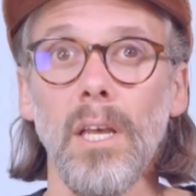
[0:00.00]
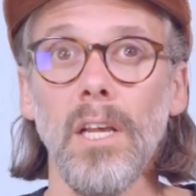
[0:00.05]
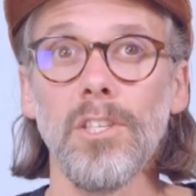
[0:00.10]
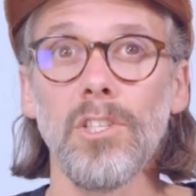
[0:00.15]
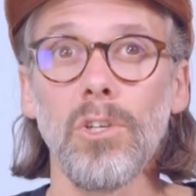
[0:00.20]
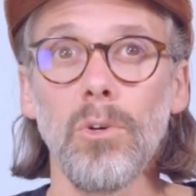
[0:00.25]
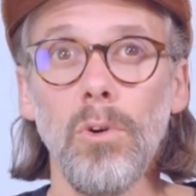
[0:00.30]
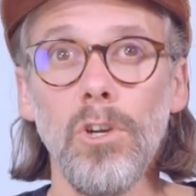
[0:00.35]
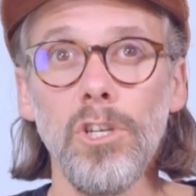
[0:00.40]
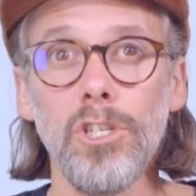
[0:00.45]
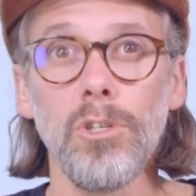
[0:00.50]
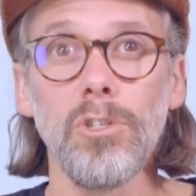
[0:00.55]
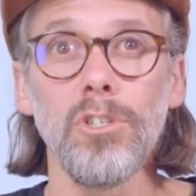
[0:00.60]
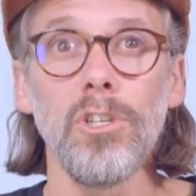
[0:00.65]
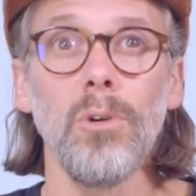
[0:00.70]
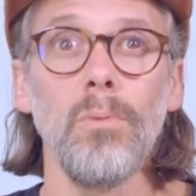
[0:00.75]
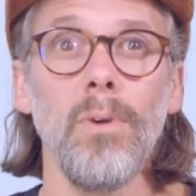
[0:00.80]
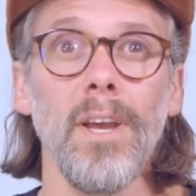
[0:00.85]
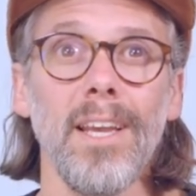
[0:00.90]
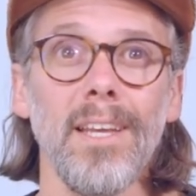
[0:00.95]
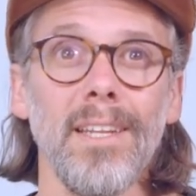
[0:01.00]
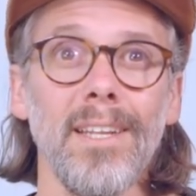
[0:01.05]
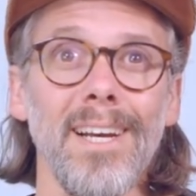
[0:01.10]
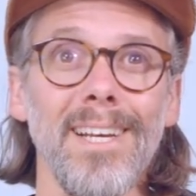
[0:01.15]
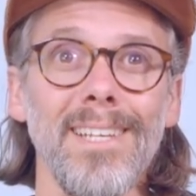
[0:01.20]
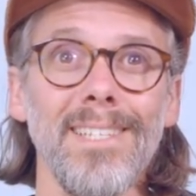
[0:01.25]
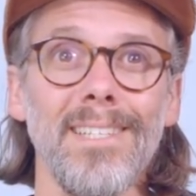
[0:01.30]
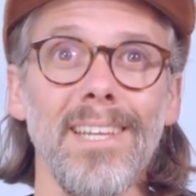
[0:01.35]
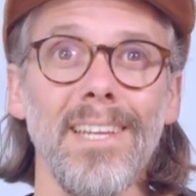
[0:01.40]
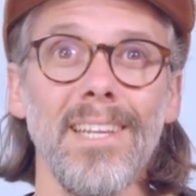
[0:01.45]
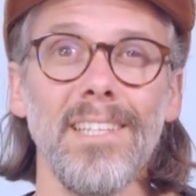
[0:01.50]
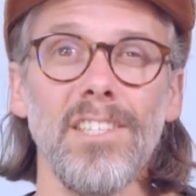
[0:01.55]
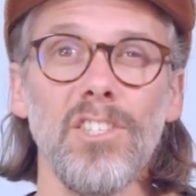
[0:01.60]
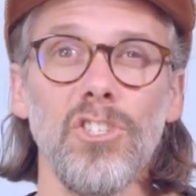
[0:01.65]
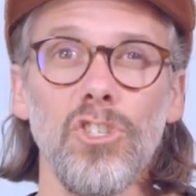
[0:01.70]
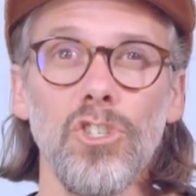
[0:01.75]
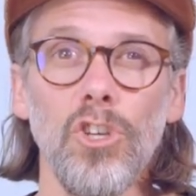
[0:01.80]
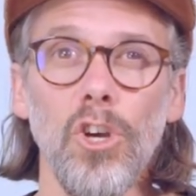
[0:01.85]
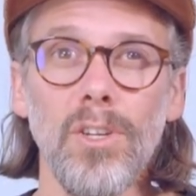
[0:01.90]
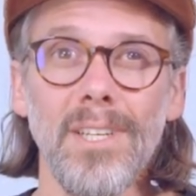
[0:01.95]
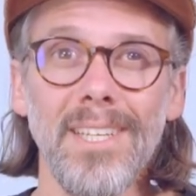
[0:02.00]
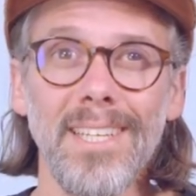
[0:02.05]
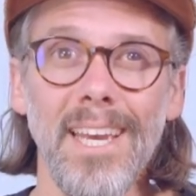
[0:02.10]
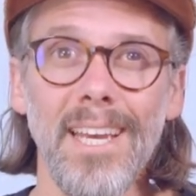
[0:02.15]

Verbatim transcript: it's crucial to recognize that in certain